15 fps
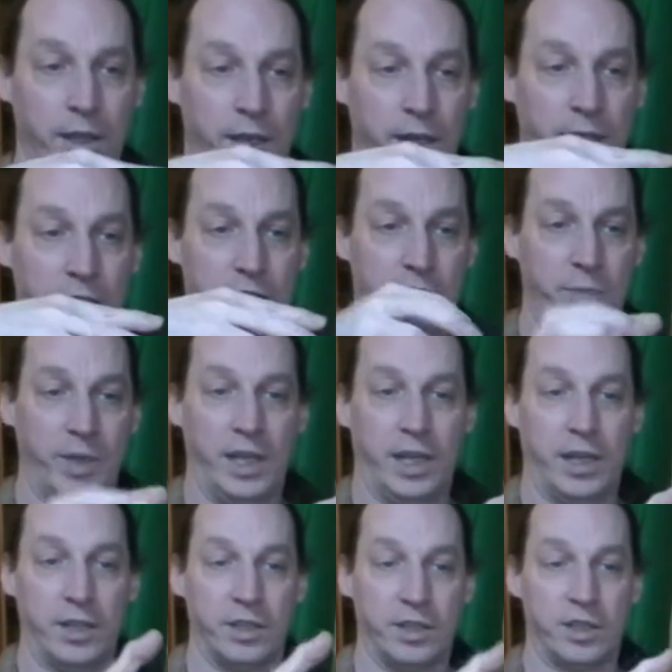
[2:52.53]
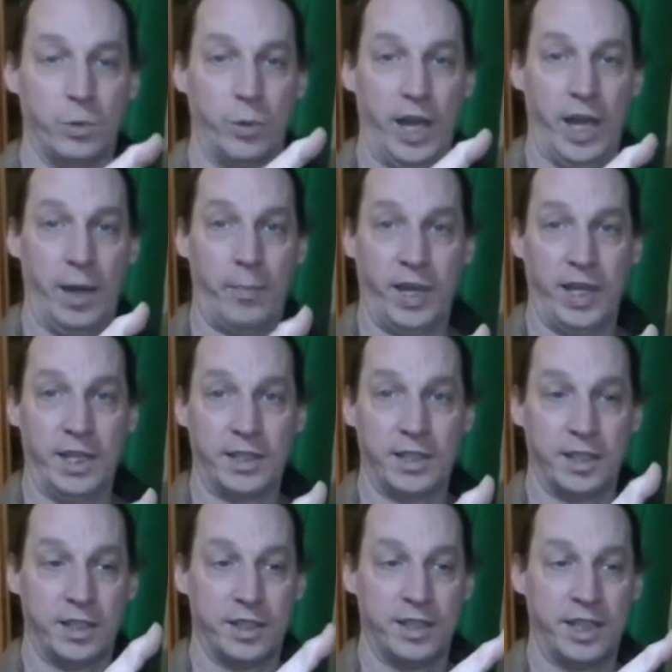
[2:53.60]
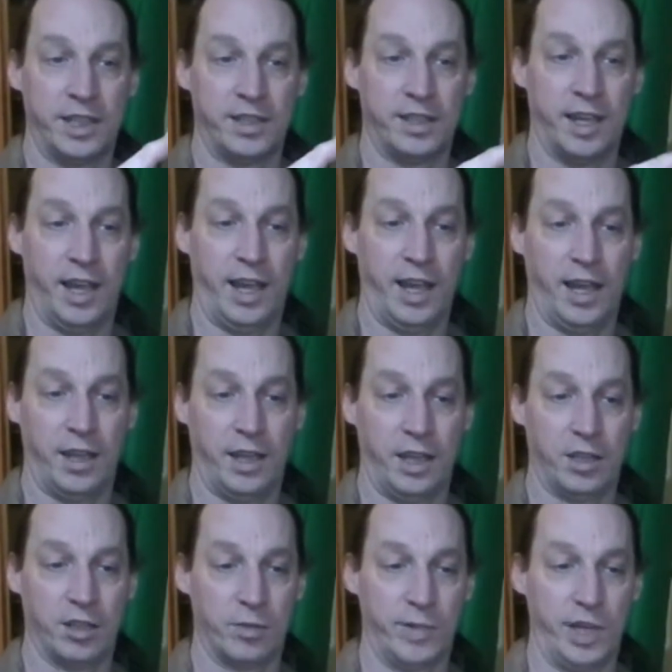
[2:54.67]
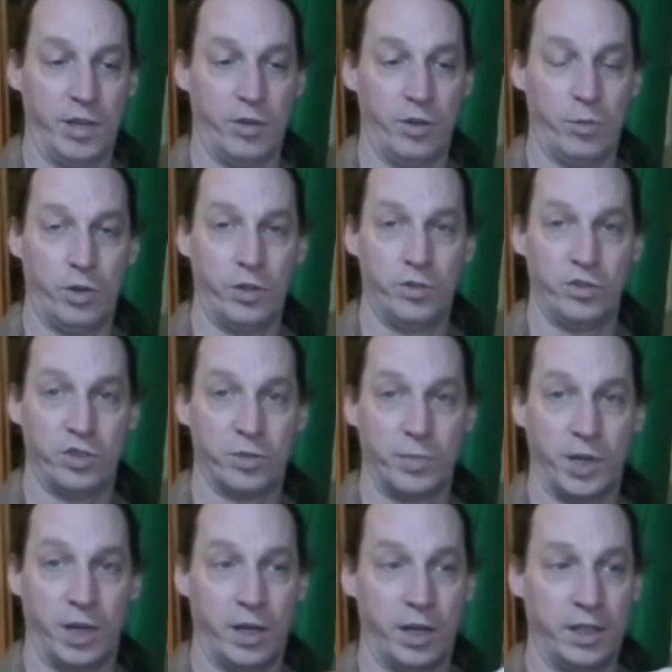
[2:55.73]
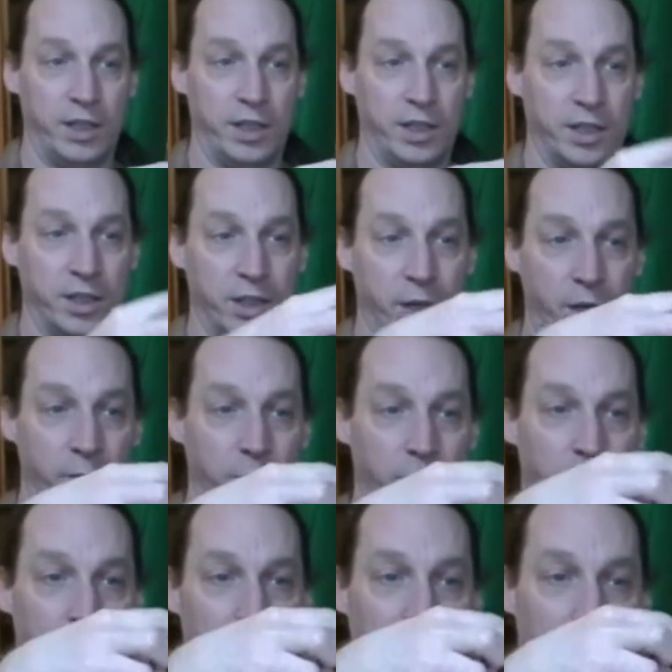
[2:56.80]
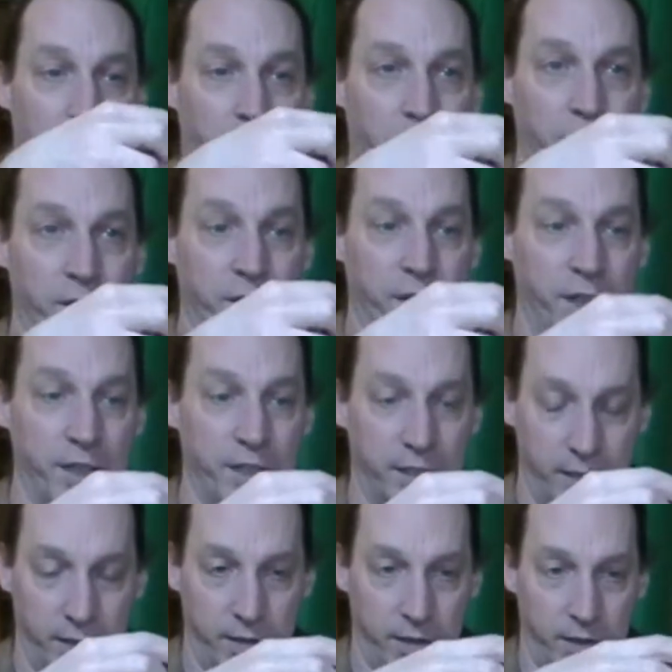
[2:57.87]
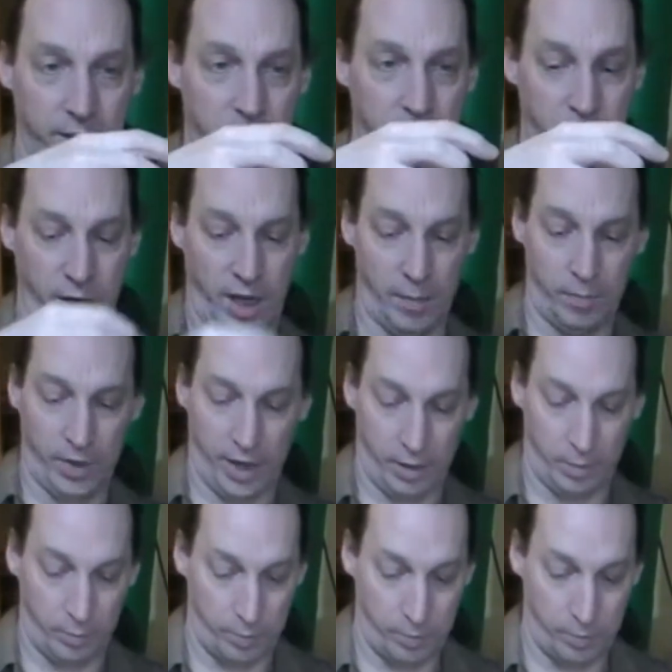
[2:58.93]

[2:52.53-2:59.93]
and it's going to be like a square piece that sits there, and then there's going to be another one just behind it. So I've got a square